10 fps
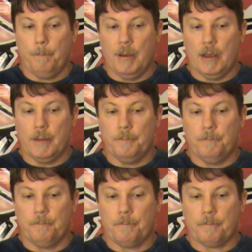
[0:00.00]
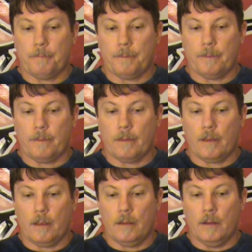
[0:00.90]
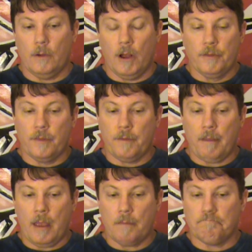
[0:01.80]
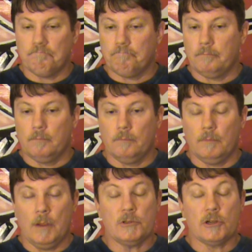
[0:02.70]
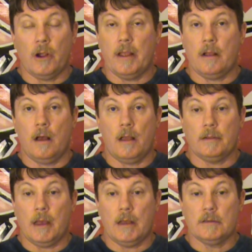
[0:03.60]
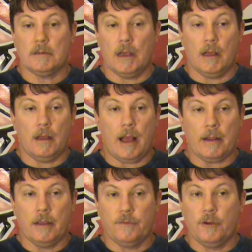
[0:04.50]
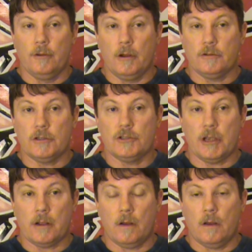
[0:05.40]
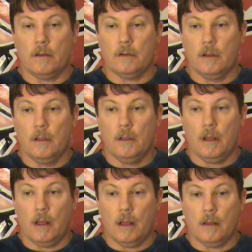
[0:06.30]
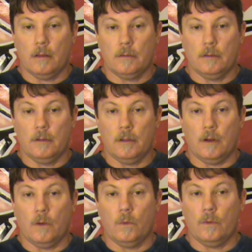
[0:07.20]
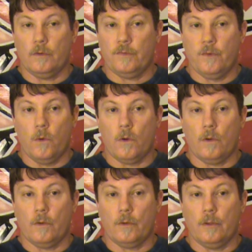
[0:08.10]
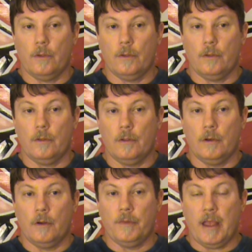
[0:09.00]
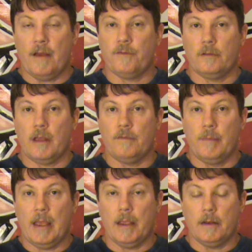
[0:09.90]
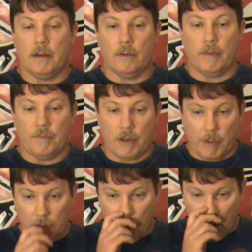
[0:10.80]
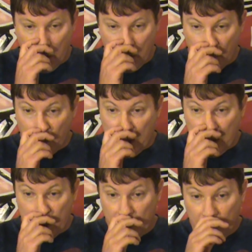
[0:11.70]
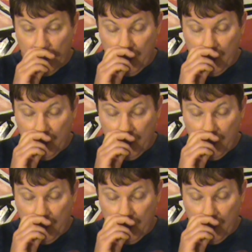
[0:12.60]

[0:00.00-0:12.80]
But, you know, other than that, it was a great con, guys. I give kudos to Gen Con, you know, for, you know, the effort they've made. You know, they've come a long way.